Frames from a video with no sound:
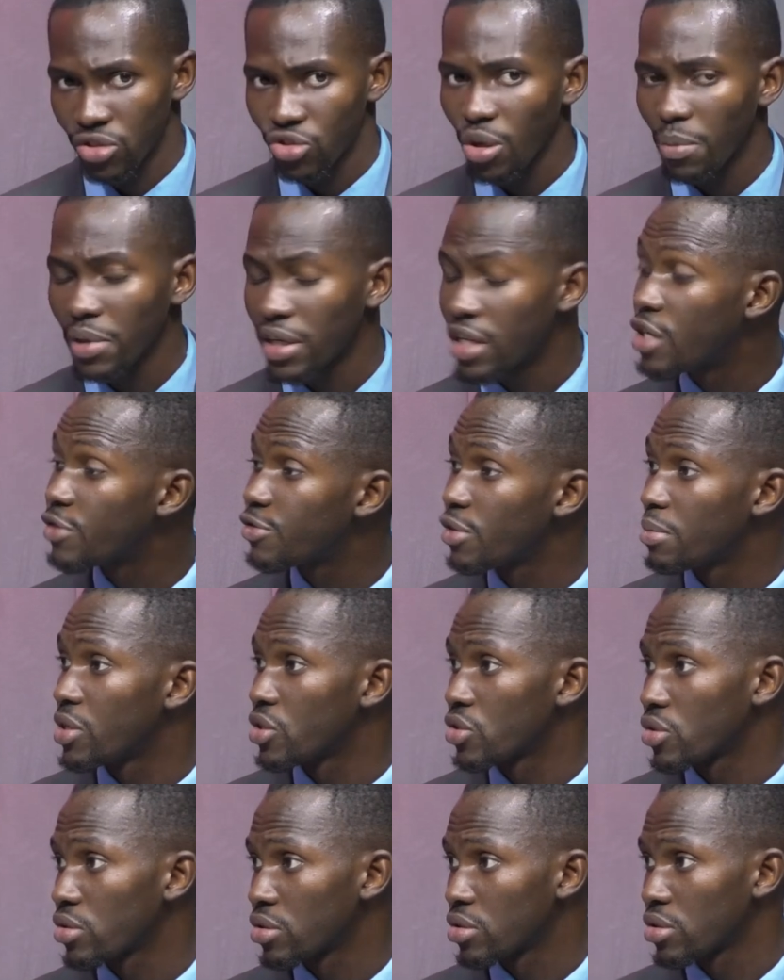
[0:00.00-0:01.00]
disturbing
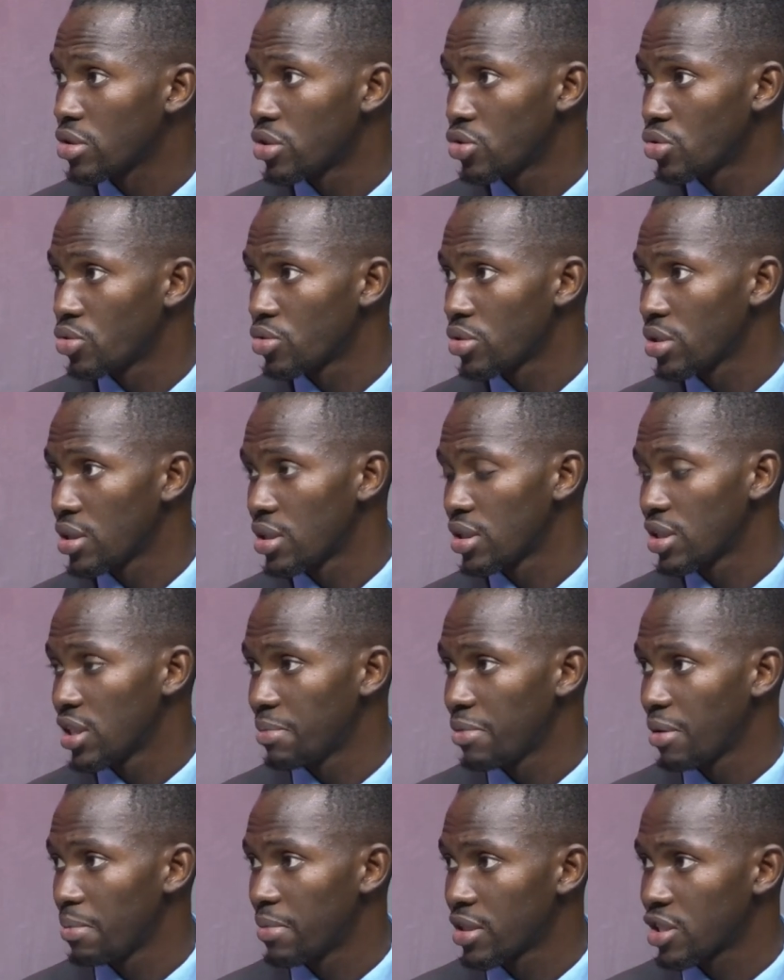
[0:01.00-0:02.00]
information into the
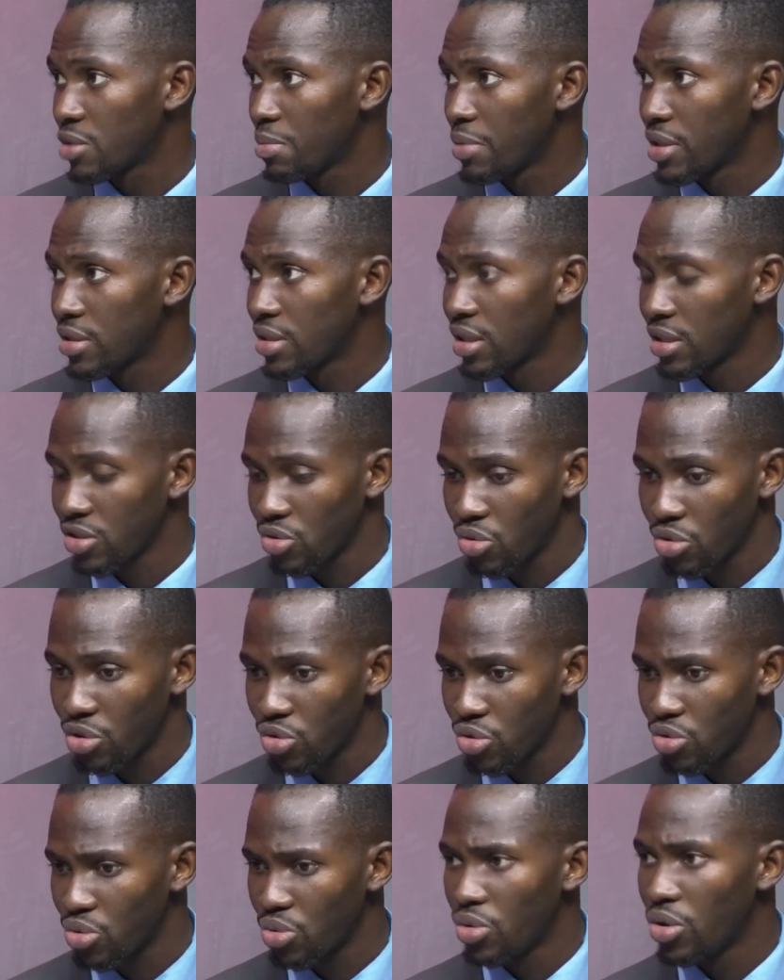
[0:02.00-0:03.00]
public space that is
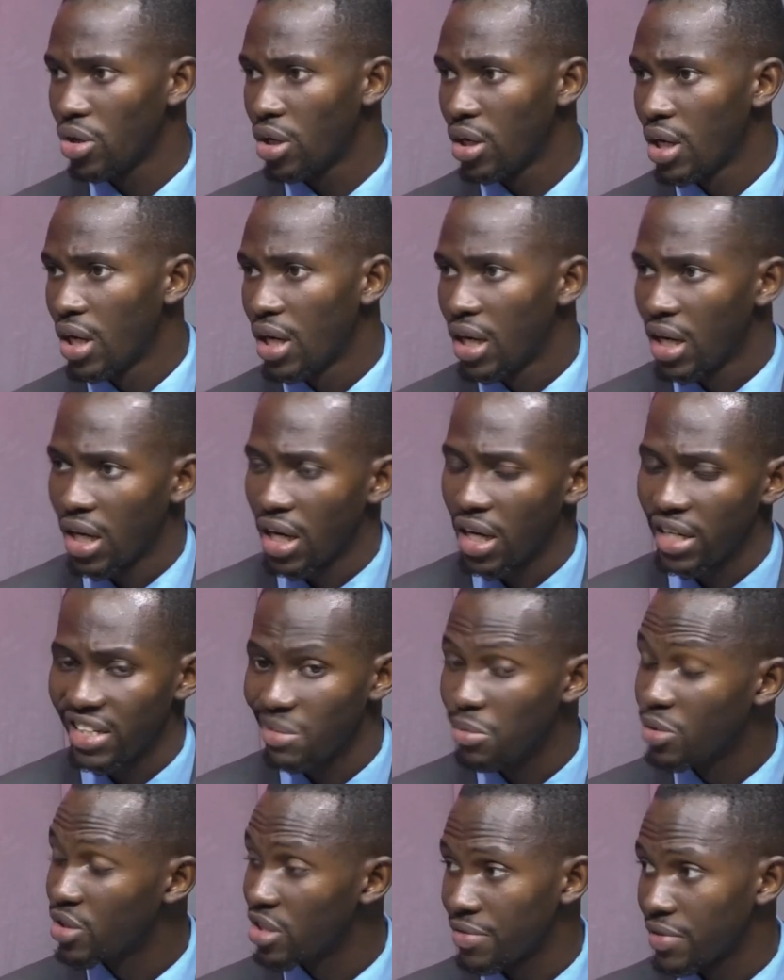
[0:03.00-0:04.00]
going to
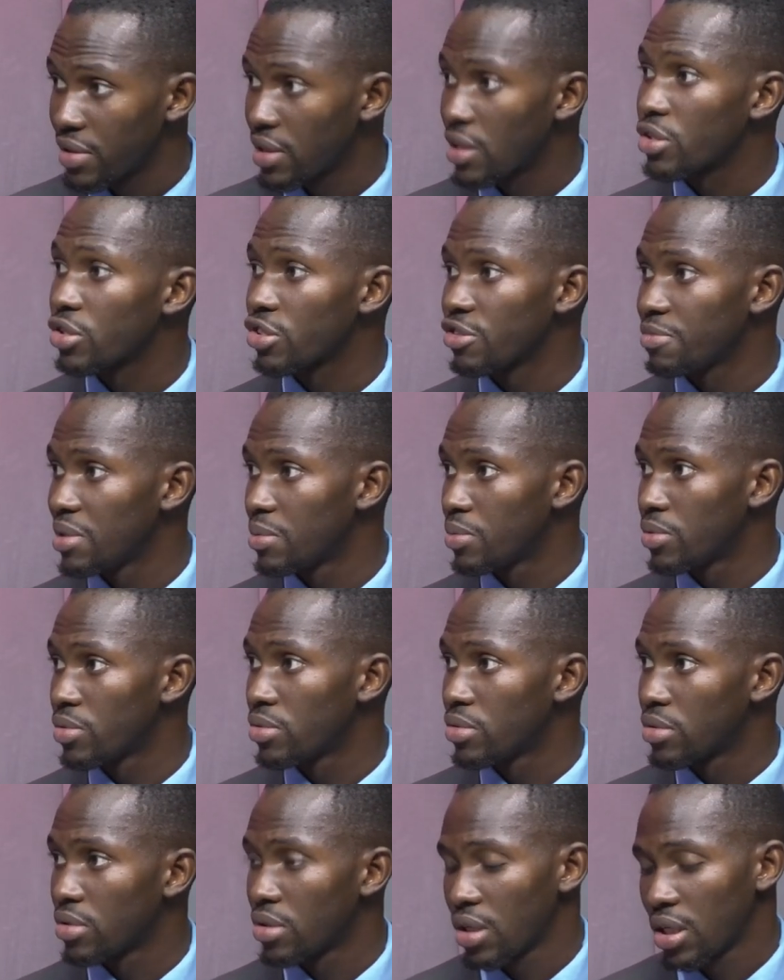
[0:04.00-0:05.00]
demotivate a lot of
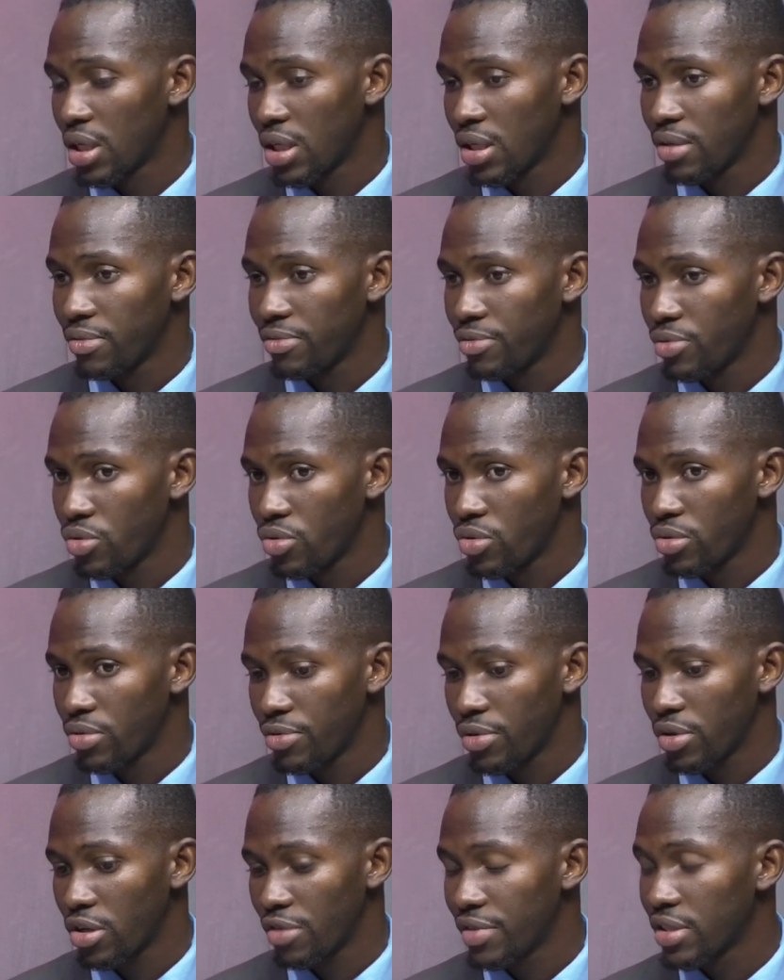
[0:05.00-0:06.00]
people for
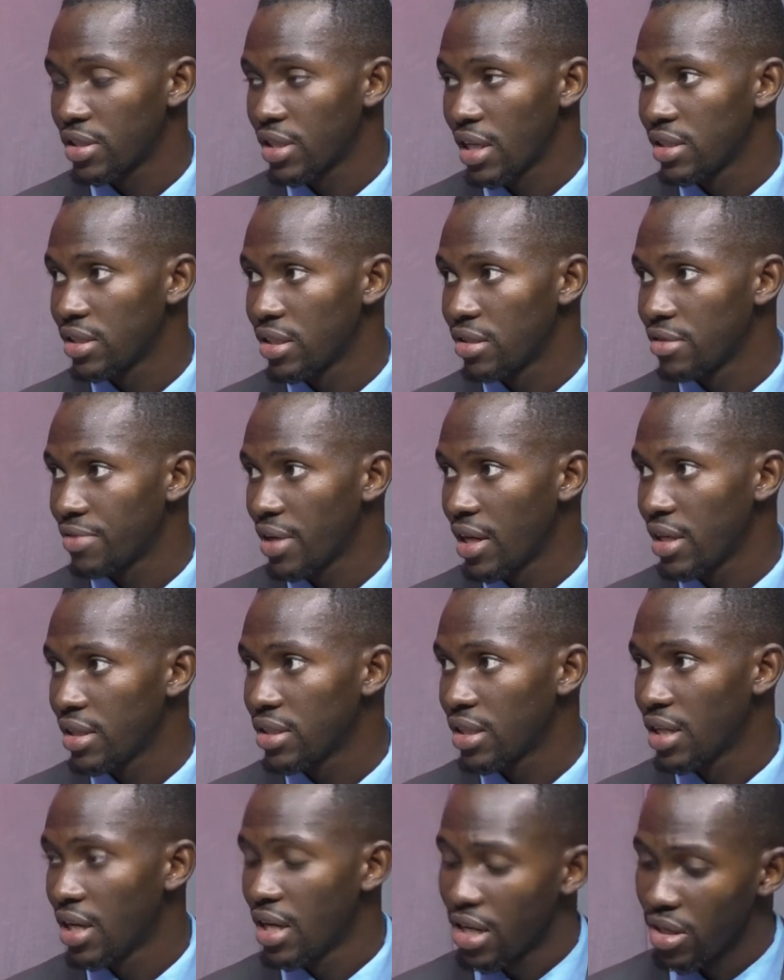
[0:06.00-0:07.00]
COVID-19
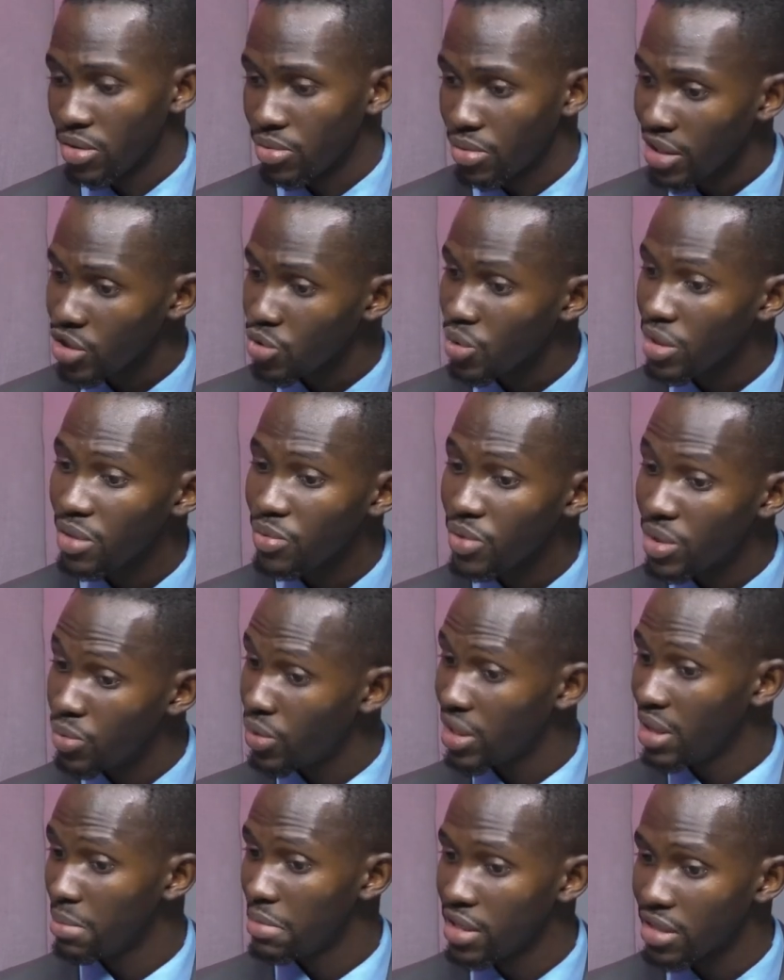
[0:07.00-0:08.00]
fight. Well, actually,
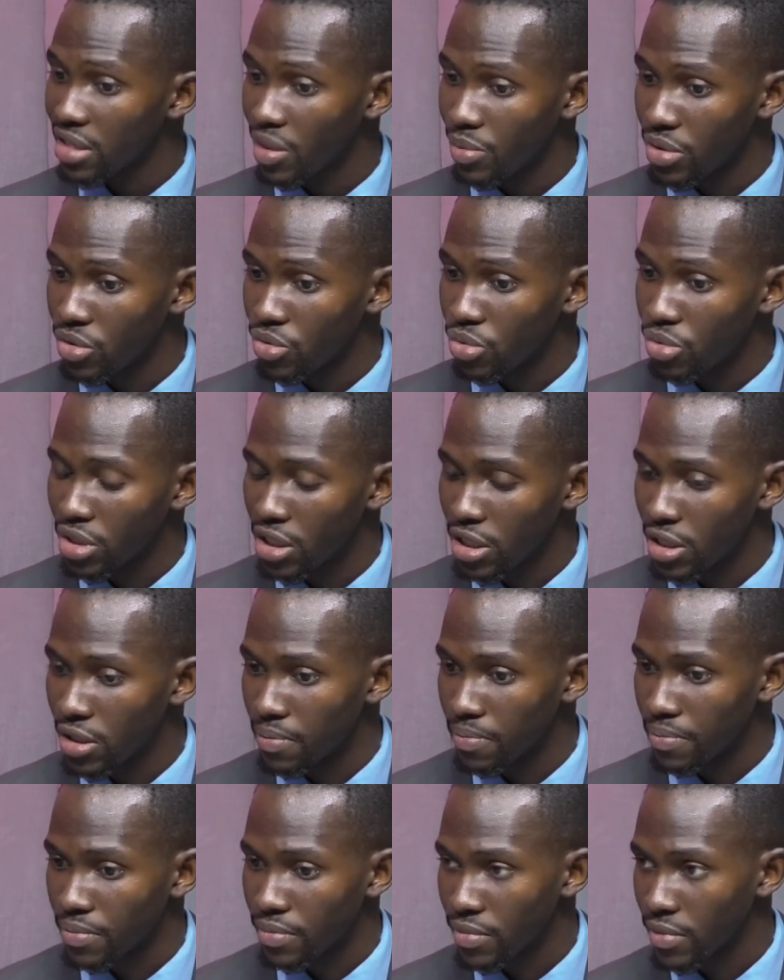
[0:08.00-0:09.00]
the minister went to
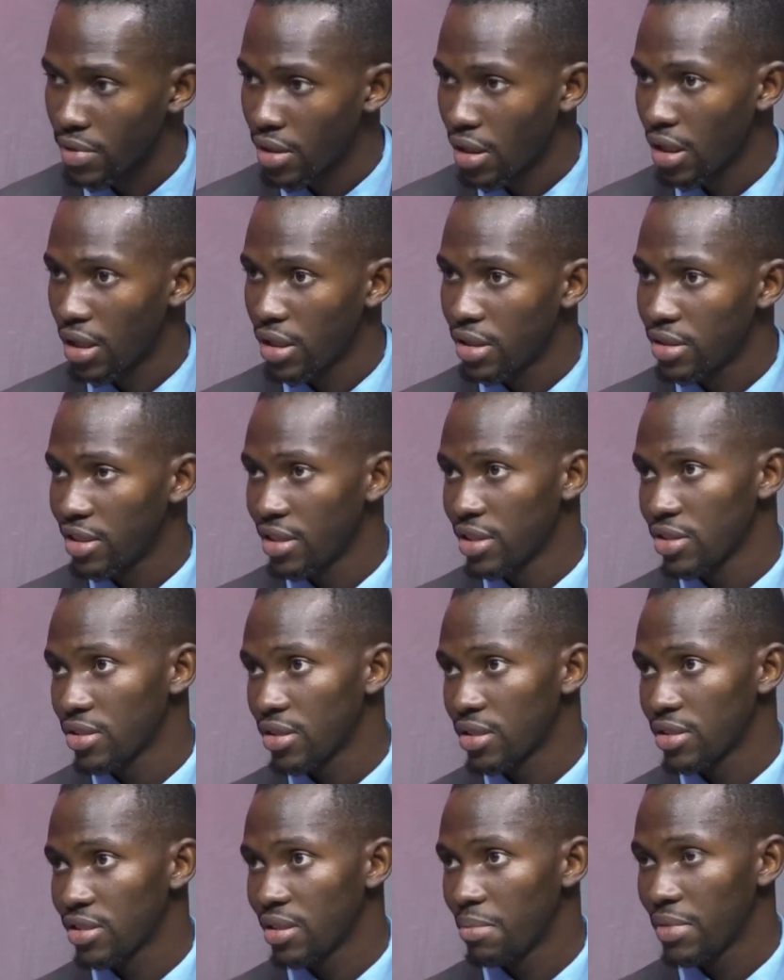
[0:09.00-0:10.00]
the
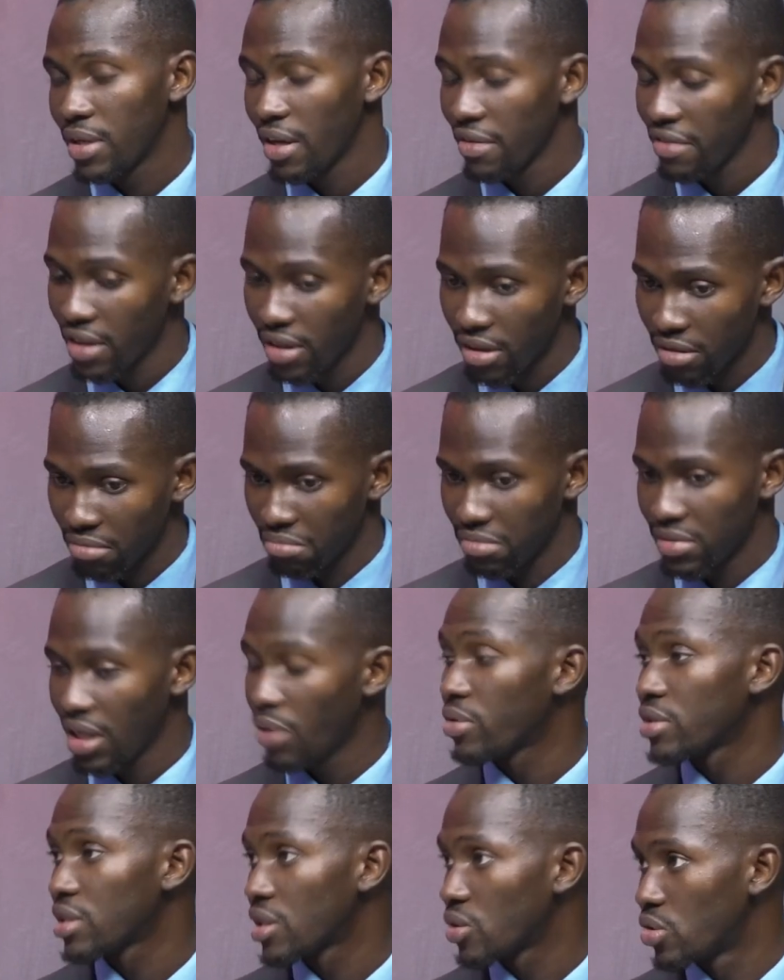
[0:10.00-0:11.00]
National Assembly. I think
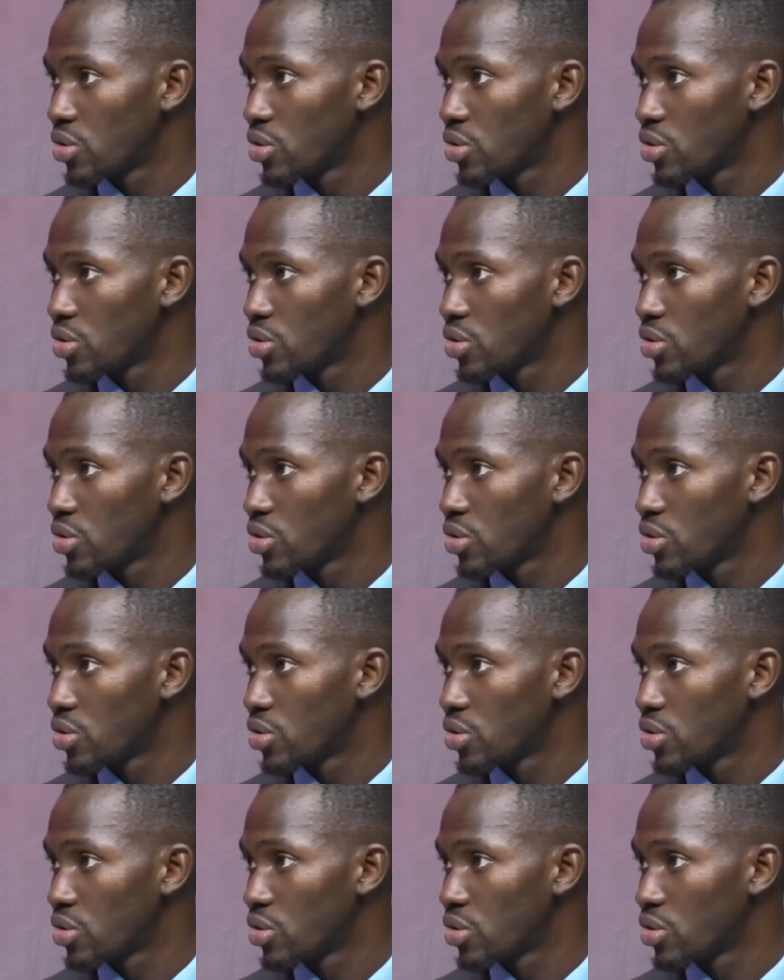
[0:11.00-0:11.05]
that was a